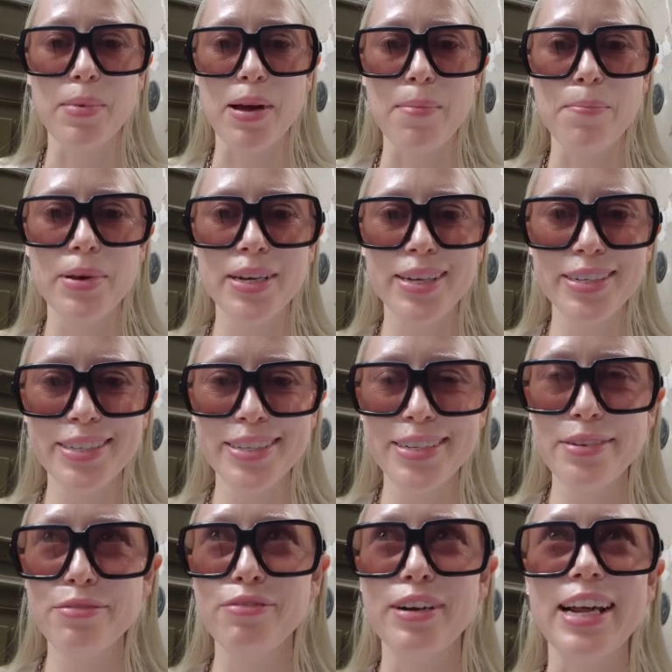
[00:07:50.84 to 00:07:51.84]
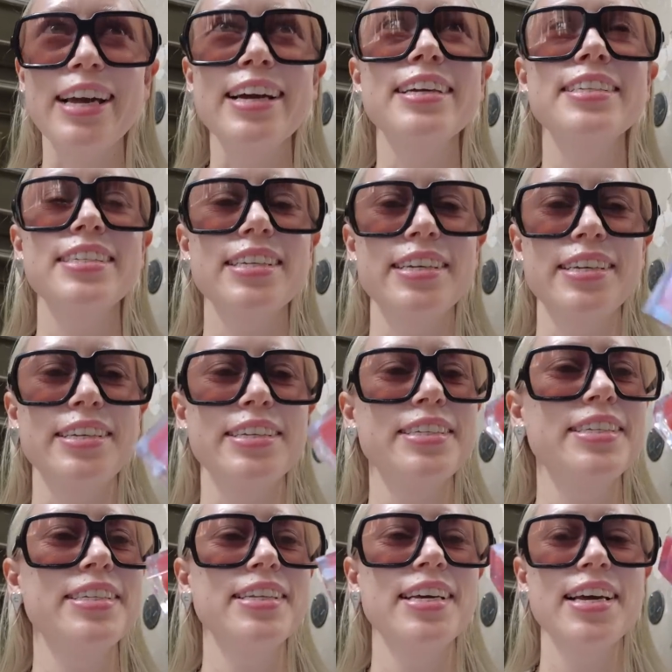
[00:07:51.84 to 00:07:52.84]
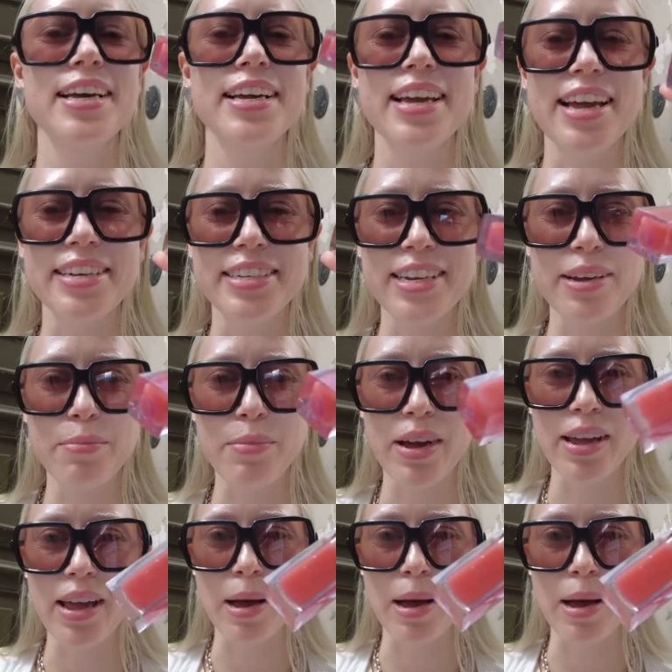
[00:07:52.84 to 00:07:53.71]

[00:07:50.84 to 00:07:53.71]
My biggest flex is getting my